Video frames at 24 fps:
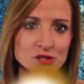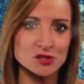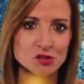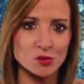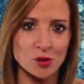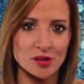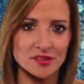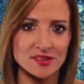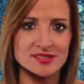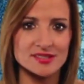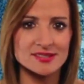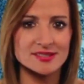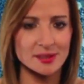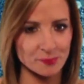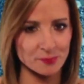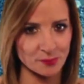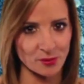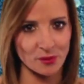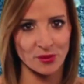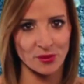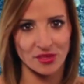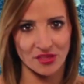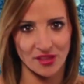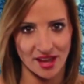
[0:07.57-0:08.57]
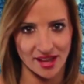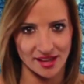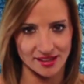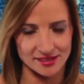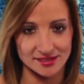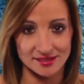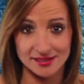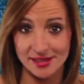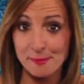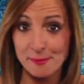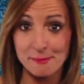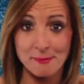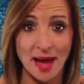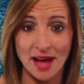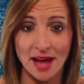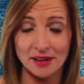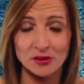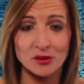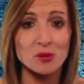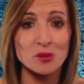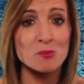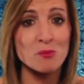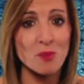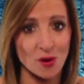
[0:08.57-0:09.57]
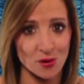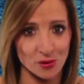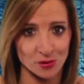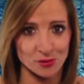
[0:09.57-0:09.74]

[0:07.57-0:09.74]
to enjoy the simple things that matter the